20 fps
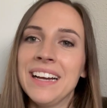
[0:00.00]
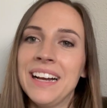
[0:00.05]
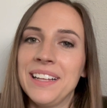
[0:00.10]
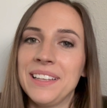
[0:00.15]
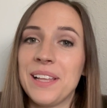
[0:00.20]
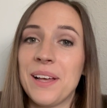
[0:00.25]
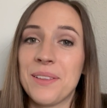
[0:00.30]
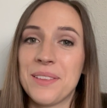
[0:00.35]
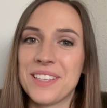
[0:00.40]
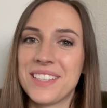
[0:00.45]

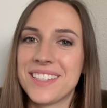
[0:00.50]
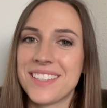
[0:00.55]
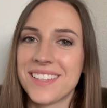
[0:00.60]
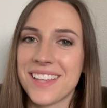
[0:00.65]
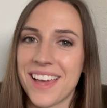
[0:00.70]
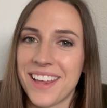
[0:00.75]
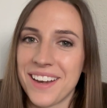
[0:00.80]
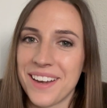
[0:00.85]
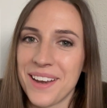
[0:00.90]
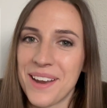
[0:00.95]
Hello, this is
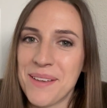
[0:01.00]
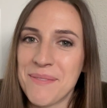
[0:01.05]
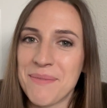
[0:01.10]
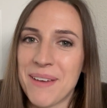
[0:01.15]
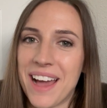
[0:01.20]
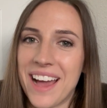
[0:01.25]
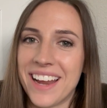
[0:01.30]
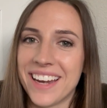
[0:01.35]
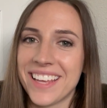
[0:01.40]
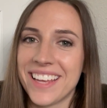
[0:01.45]
Editing
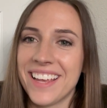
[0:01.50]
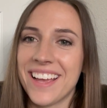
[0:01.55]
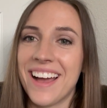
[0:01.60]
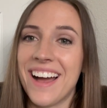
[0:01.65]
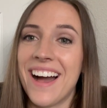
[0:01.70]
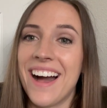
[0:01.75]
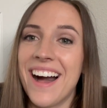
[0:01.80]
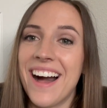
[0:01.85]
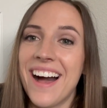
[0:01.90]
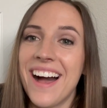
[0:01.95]
Maddie.
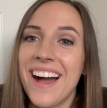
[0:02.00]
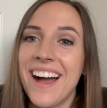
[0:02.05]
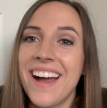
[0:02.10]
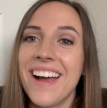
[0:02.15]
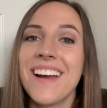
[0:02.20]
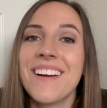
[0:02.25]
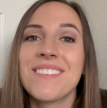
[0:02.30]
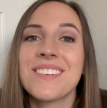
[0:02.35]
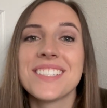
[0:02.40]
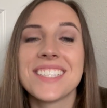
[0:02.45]

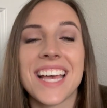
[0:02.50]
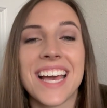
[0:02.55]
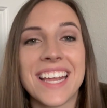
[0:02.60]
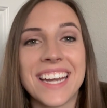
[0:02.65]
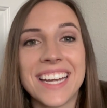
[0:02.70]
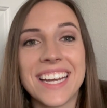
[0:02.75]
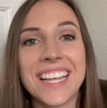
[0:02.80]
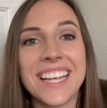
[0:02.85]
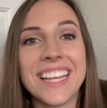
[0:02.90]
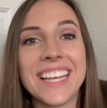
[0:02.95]
I was
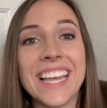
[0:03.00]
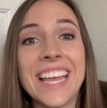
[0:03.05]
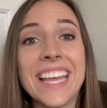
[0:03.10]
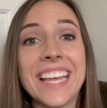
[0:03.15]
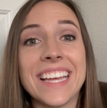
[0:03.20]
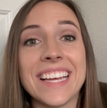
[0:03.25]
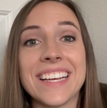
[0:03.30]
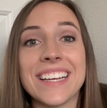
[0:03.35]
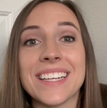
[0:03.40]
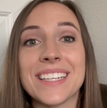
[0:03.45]
editing,
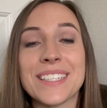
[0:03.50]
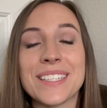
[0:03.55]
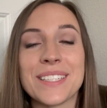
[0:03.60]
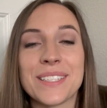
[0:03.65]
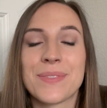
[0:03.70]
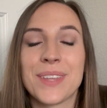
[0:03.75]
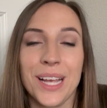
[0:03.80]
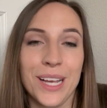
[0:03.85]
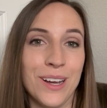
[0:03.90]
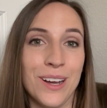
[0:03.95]
and
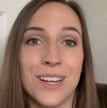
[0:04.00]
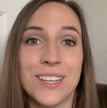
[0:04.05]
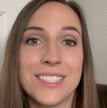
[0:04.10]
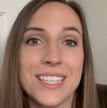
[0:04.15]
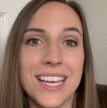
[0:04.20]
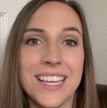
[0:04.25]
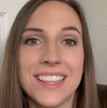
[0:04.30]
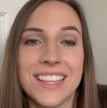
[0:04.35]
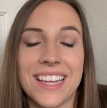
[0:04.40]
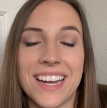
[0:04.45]
the
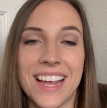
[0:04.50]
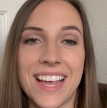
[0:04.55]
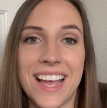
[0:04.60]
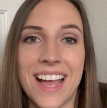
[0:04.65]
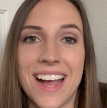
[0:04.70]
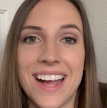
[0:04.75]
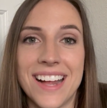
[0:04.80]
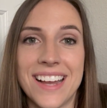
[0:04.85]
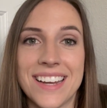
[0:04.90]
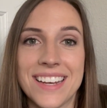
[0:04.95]
content that I
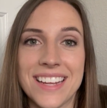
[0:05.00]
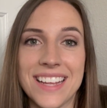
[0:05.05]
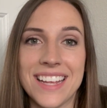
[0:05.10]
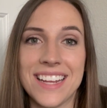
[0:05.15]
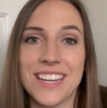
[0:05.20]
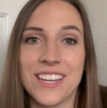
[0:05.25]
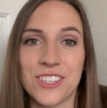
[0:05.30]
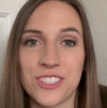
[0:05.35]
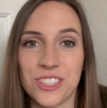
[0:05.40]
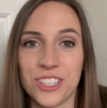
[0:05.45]
had
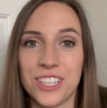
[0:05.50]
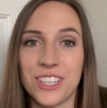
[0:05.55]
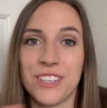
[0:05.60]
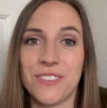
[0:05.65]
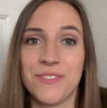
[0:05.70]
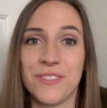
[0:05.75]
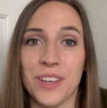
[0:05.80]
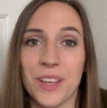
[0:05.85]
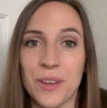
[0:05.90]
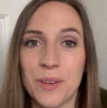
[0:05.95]

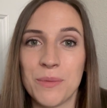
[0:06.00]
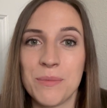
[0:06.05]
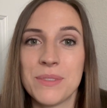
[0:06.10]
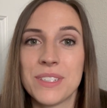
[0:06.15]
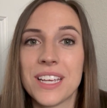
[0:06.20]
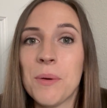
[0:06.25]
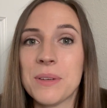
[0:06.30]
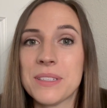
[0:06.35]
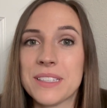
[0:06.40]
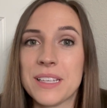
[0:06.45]
initially
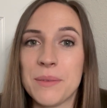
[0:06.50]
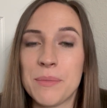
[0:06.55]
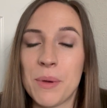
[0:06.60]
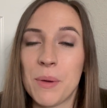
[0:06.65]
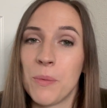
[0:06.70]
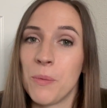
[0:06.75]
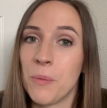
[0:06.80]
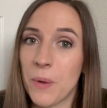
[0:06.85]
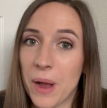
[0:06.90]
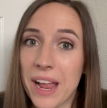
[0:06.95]
filmed was gonna be
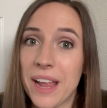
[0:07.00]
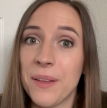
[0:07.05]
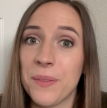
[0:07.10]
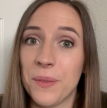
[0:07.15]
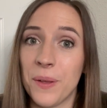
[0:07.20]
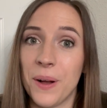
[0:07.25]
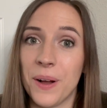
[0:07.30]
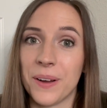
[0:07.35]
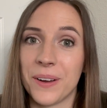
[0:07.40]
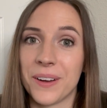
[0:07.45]
way
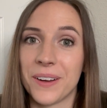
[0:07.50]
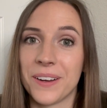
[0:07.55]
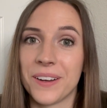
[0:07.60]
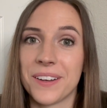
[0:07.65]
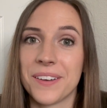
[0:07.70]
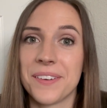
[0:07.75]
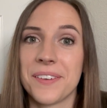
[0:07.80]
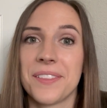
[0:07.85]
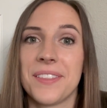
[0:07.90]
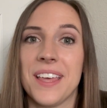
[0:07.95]

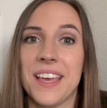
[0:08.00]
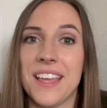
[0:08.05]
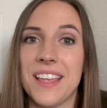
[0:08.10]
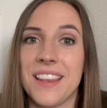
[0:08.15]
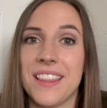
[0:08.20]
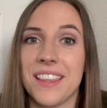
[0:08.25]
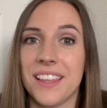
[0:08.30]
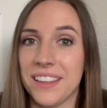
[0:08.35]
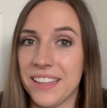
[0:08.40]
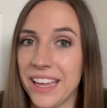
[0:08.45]
longer
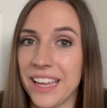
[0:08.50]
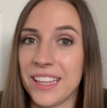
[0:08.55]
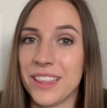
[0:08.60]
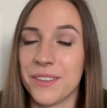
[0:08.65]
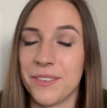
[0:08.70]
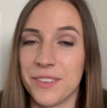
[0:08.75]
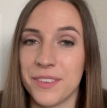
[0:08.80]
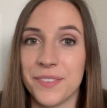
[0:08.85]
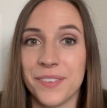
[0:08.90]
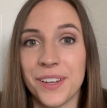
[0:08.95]
than the length
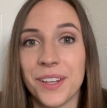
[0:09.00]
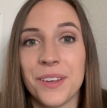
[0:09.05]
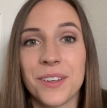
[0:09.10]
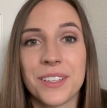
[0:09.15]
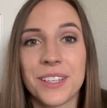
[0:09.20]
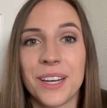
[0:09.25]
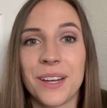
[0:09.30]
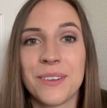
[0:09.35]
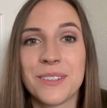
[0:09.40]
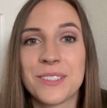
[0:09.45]
of the video
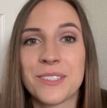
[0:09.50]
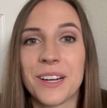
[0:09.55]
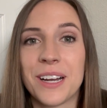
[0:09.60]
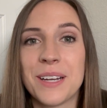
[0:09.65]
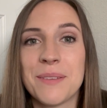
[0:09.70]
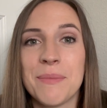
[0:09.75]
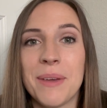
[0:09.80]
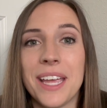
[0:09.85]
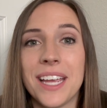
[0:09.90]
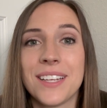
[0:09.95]
that I was trying
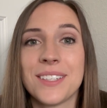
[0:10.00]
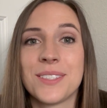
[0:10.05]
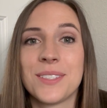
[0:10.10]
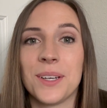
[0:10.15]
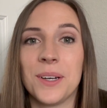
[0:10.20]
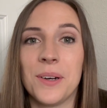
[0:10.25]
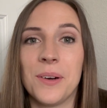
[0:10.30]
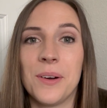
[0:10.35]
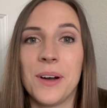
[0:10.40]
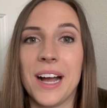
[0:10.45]
to make,
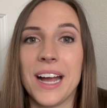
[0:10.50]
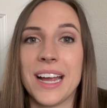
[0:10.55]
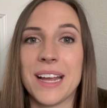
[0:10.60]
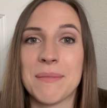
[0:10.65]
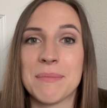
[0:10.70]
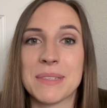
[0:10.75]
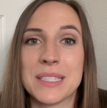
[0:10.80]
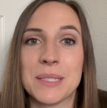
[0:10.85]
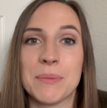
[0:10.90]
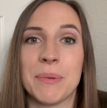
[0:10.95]
so
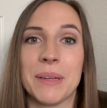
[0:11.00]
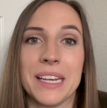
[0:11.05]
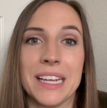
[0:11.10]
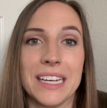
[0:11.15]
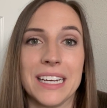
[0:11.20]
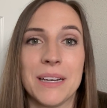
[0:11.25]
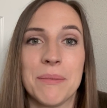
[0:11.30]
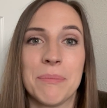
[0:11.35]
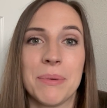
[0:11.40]
I'm splitting up